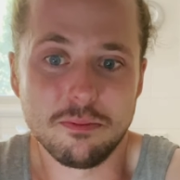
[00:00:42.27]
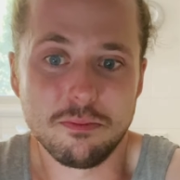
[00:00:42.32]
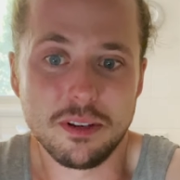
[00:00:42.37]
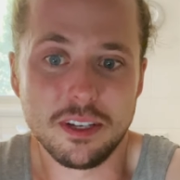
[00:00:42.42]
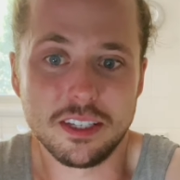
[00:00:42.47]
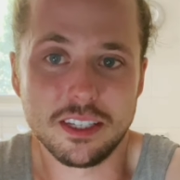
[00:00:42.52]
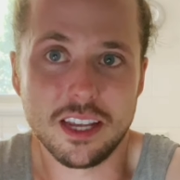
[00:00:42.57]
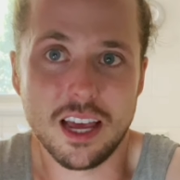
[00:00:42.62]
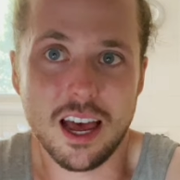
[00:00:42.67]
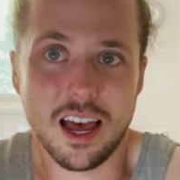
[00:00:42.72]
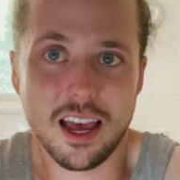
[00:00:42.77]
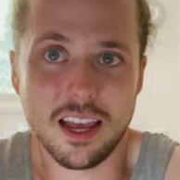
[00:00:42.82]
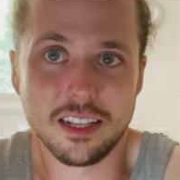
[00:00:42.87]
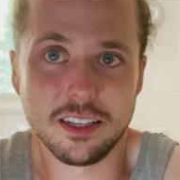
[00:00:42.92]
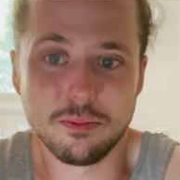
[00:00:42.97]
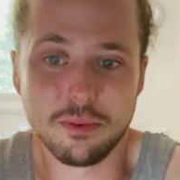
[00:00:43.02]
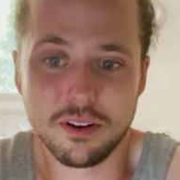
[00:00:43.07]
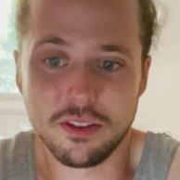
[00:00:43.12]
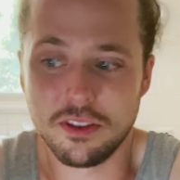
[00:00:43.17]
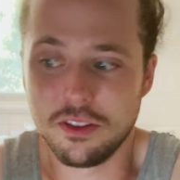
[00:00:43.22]
besides
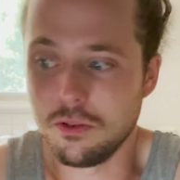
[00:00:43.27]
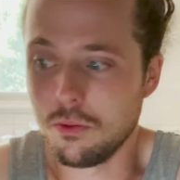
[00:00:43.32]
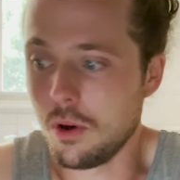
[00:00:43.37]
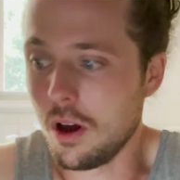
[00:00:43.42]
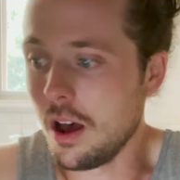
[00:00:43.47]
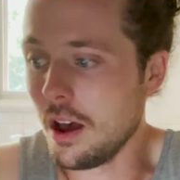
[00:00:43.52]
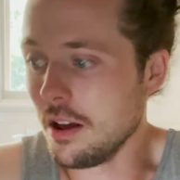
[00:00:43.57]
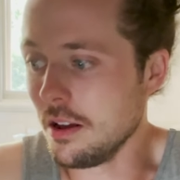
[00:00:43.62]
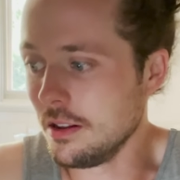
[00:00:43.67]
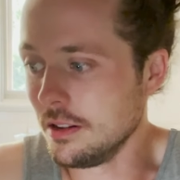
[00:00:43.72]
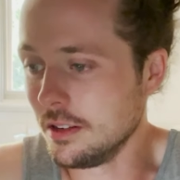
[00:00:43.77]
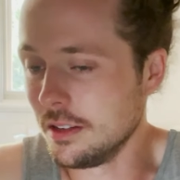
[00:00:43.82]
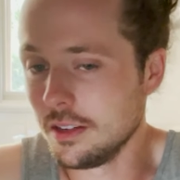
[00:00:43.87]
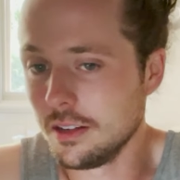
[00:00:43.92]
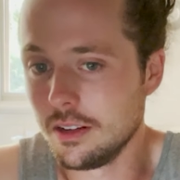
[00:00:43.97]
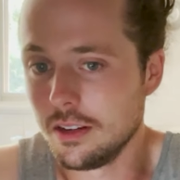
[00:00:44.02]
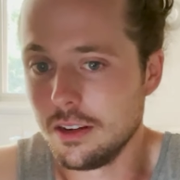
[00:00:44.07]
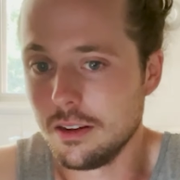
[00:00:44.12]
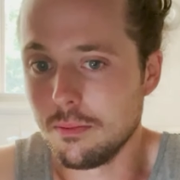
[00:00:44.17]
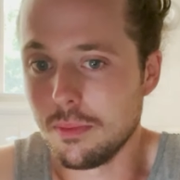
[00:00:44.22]
Breath of the Wild,
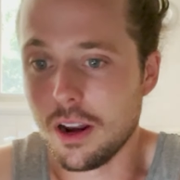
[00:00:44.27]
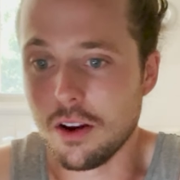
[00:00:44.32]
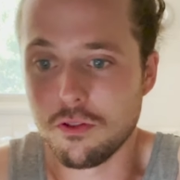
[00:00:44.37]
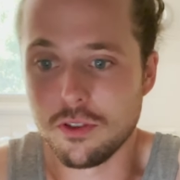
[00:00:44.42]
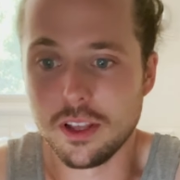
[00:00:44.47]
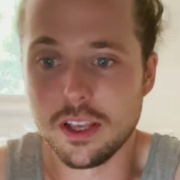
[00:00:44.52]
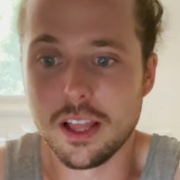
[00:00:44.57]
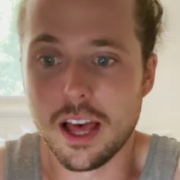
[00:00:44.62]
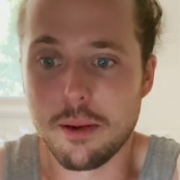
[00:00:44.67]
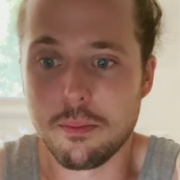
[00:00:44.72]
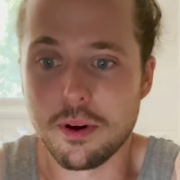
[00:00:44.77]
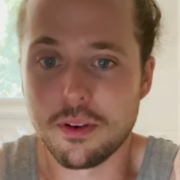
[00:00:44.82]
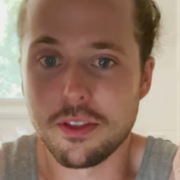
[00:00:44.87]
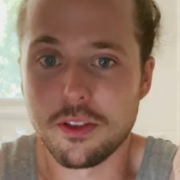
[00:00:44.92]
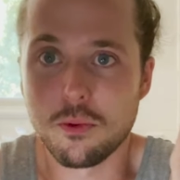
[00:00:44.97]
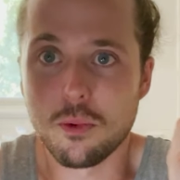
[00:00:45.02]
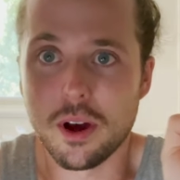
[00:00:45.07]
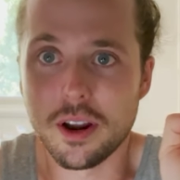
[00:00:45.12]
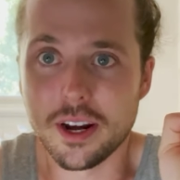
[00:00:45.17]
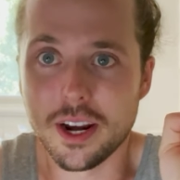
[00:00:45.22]
but I really like Breath of
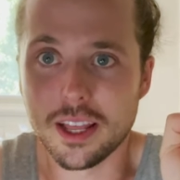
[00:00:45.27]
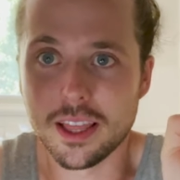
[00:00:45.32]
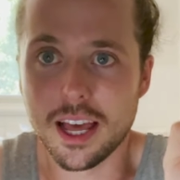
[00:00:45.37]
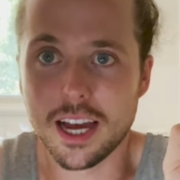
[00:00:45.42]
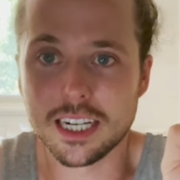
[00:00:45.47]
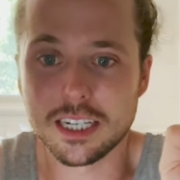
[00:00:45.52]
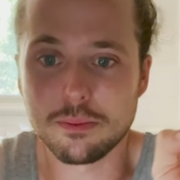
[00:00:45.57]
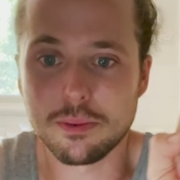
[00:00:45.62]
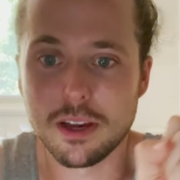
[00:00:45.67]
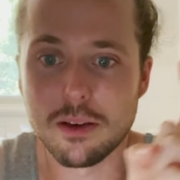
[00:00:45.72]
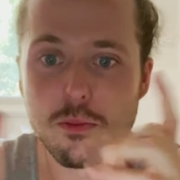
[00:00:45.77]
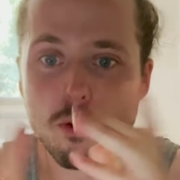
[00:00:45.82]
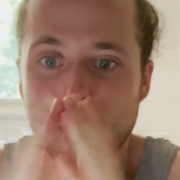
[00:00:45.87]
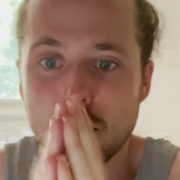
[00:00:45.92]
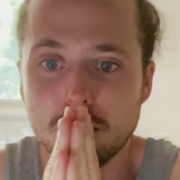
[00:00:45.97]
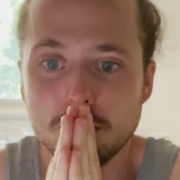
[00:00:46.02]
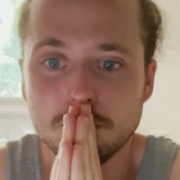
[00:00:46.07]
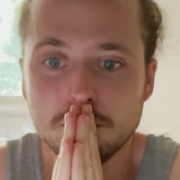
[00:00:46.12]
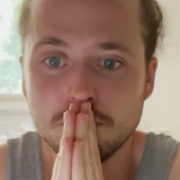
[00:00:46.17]
the Wild and I'd like to play more.